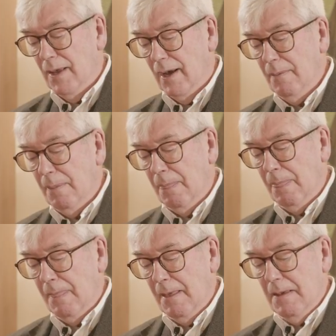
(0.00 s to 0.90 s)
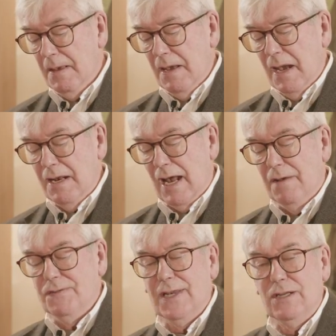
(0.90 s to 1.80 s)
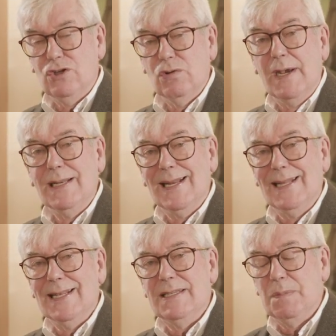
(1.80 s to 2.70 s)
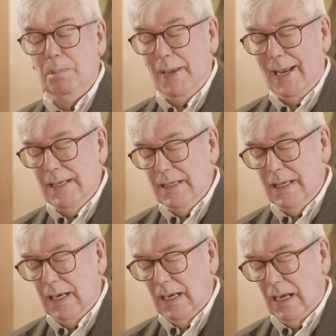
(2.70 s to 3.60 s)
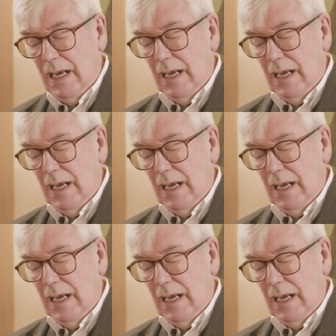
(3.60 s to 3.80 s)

there, and I've situated this painting